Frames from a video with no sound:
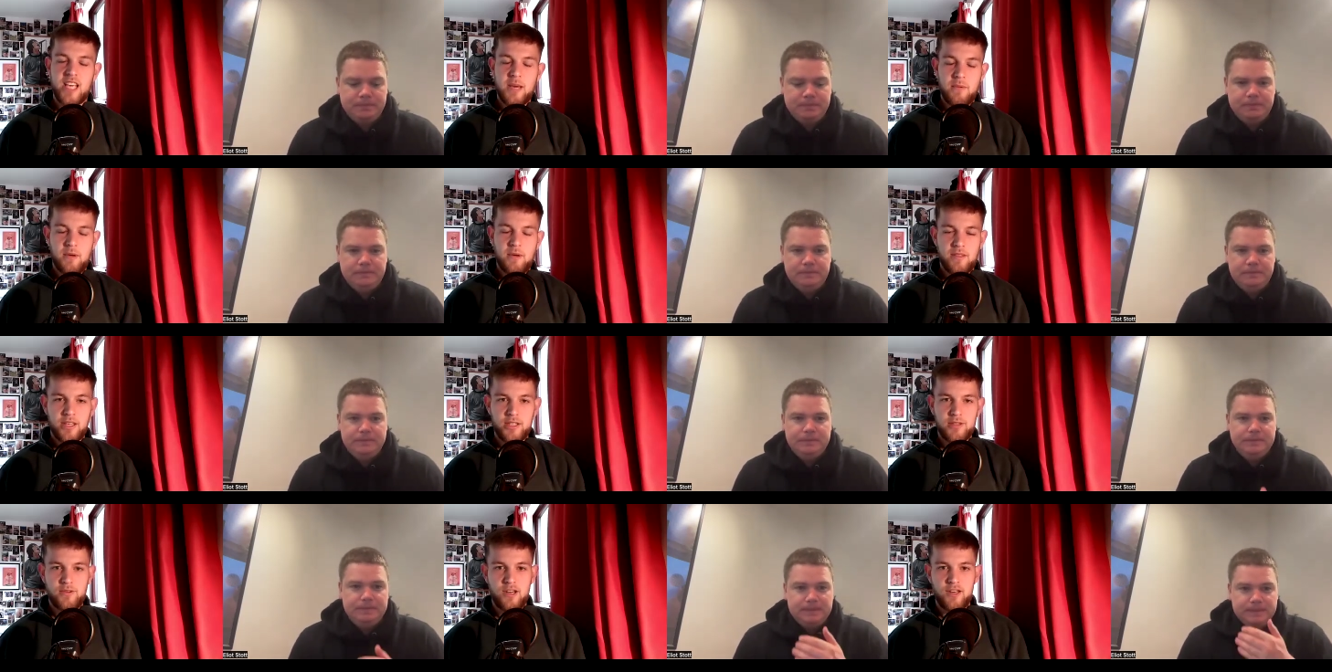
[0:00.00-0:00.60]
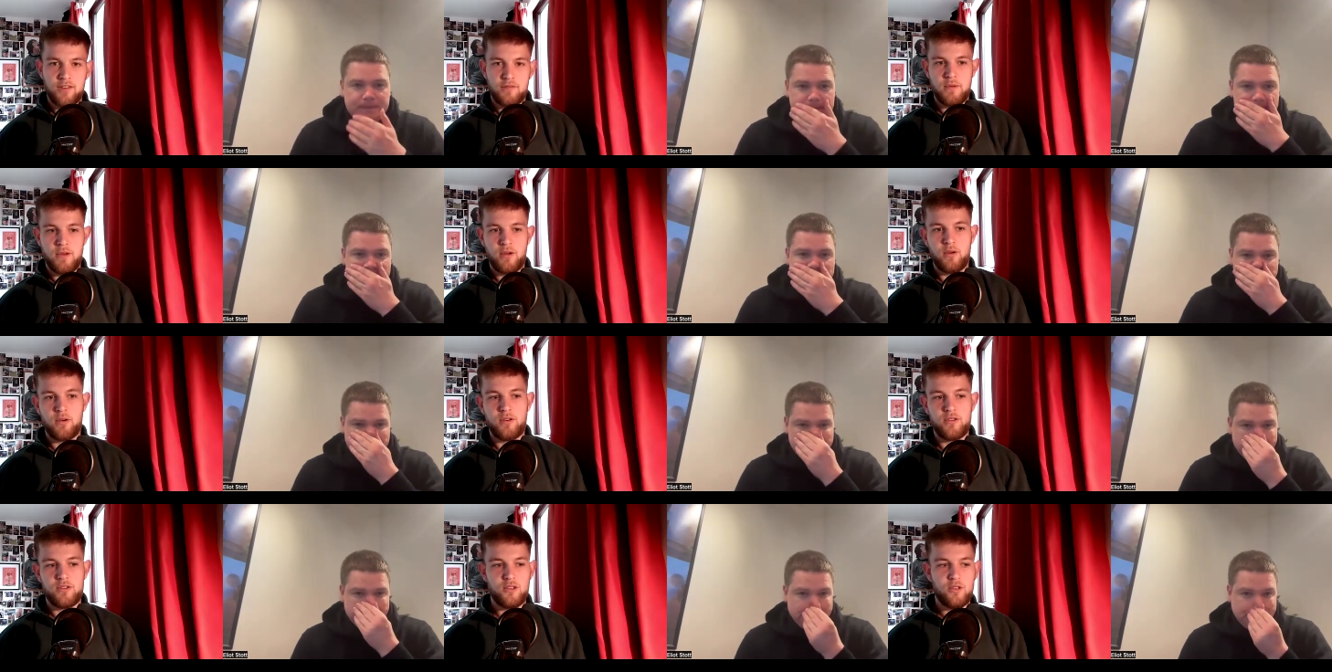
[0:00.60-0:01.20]
Speaker 1: Yeah, mate, thanks for having me
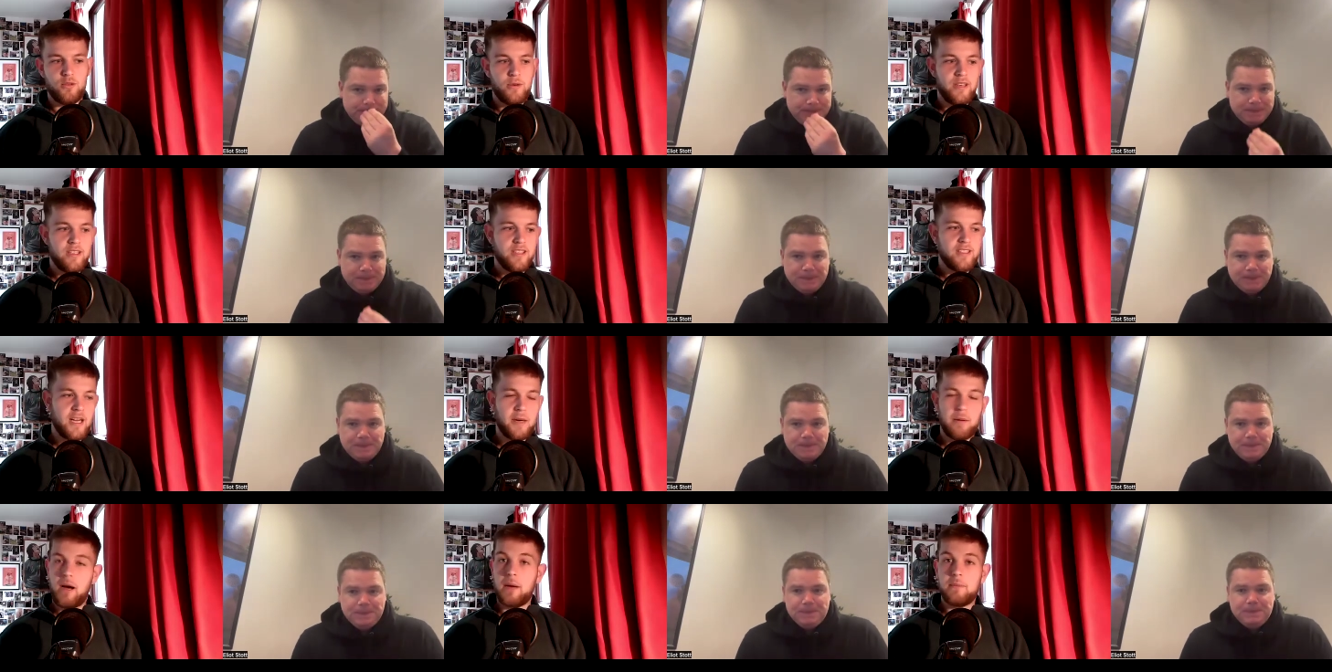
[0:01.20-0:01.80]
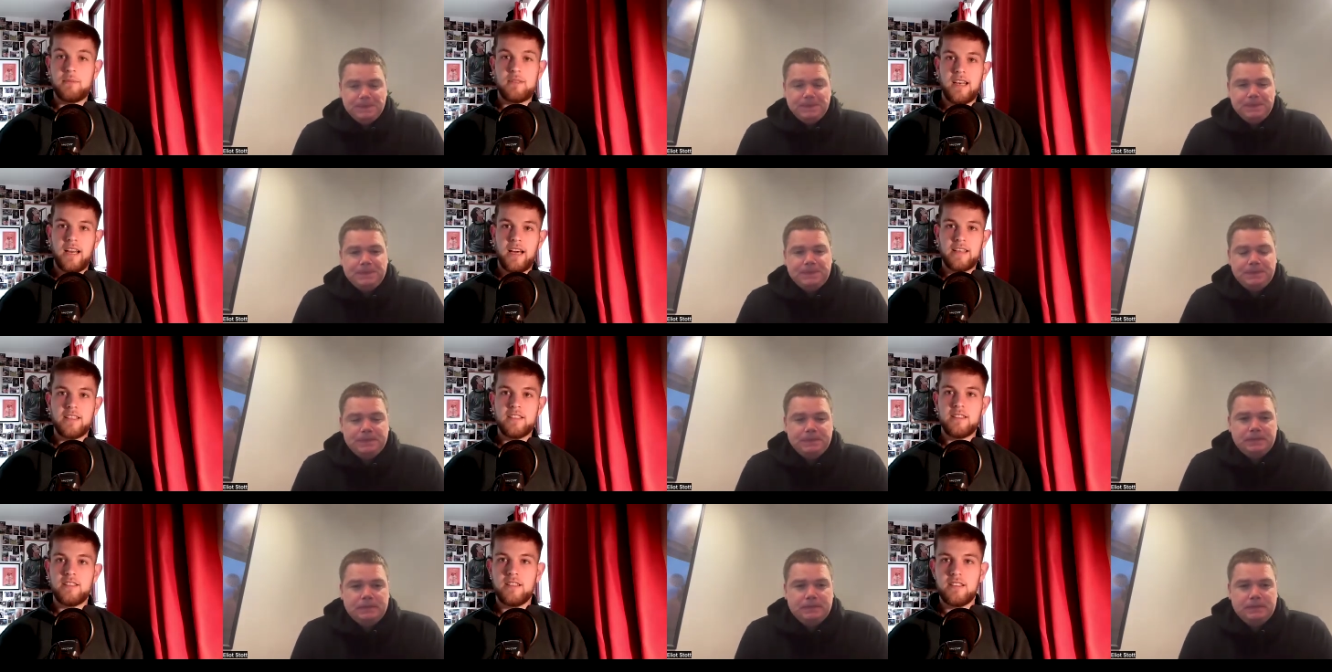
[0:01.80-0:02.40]
on as always. I, am
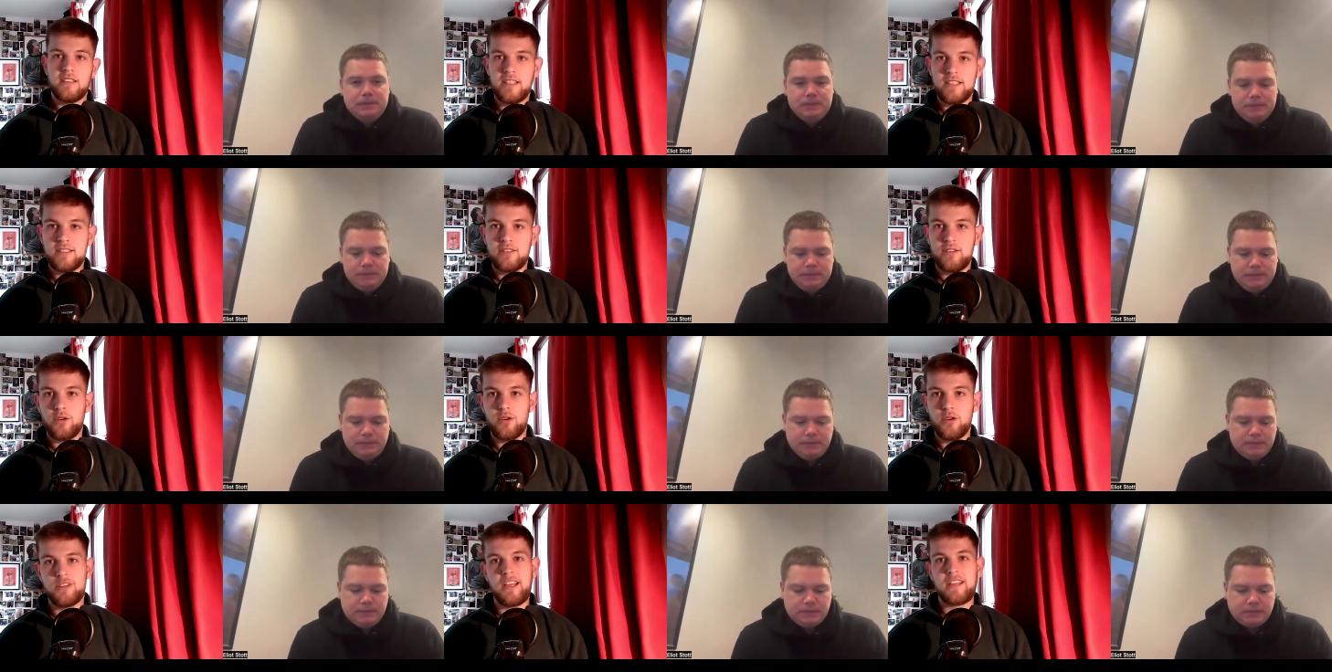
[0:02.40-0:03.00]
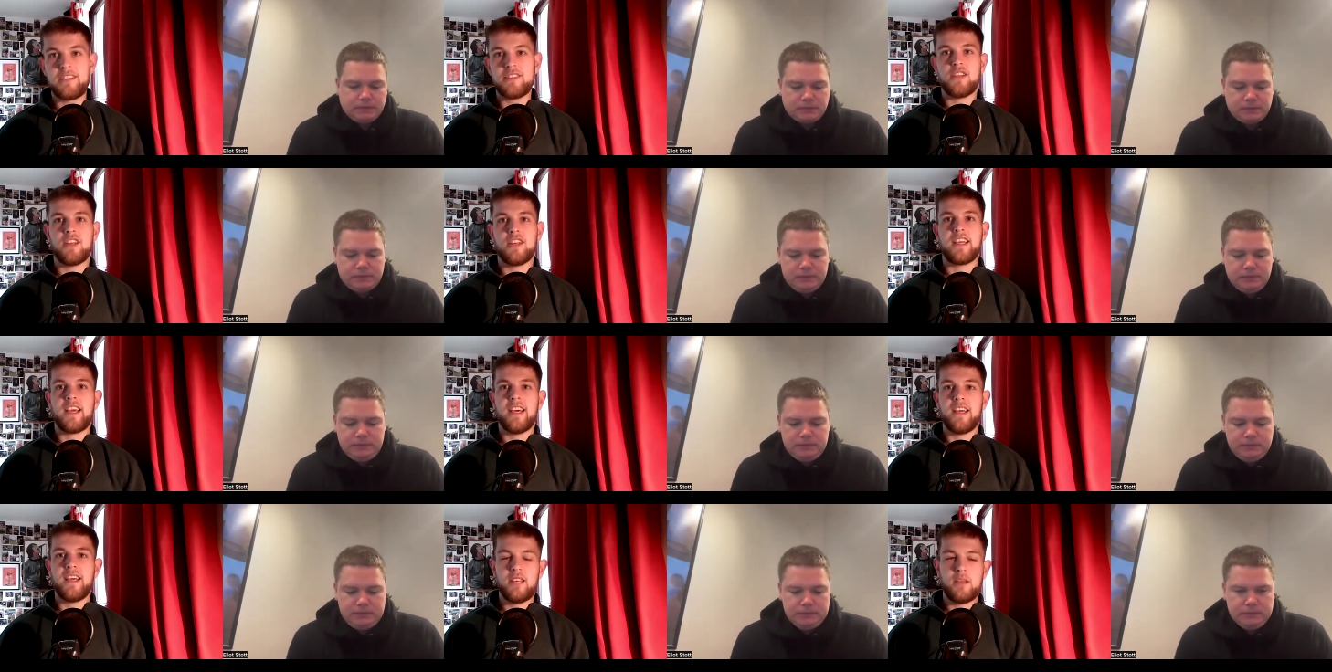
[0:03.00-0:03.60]
delighted that these two are dancing
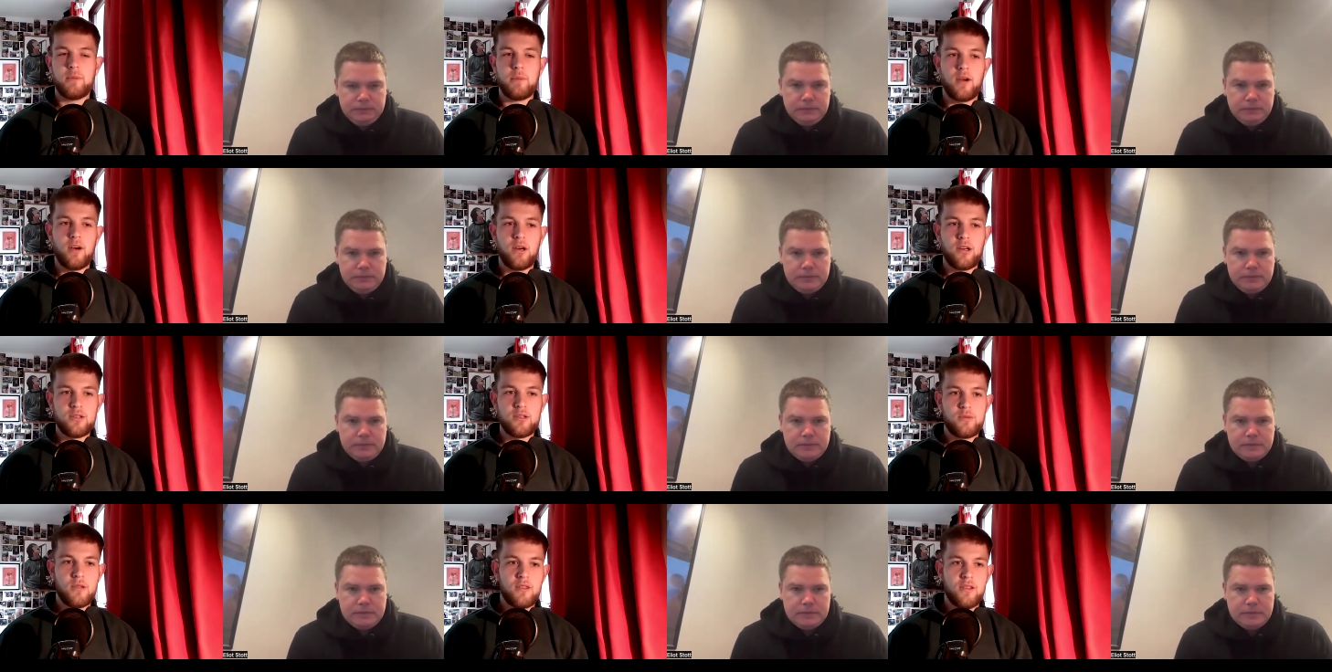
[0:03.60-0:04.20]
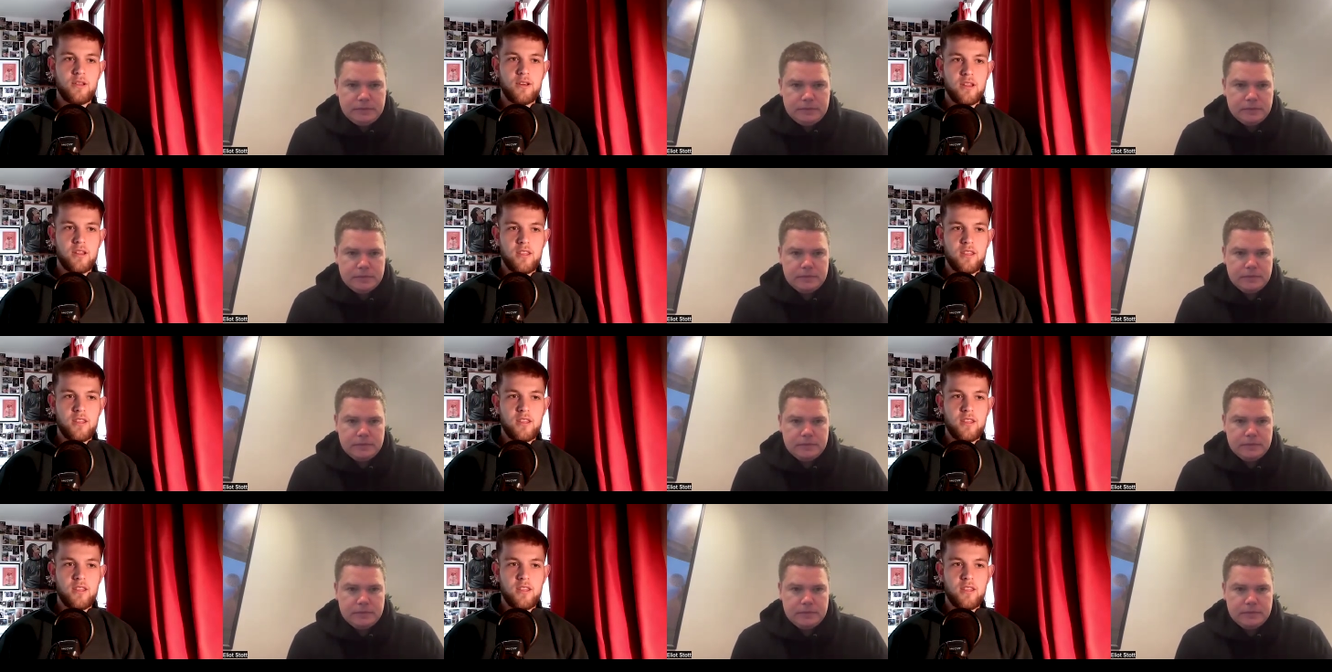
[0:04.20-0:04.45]
again, to be honest with you.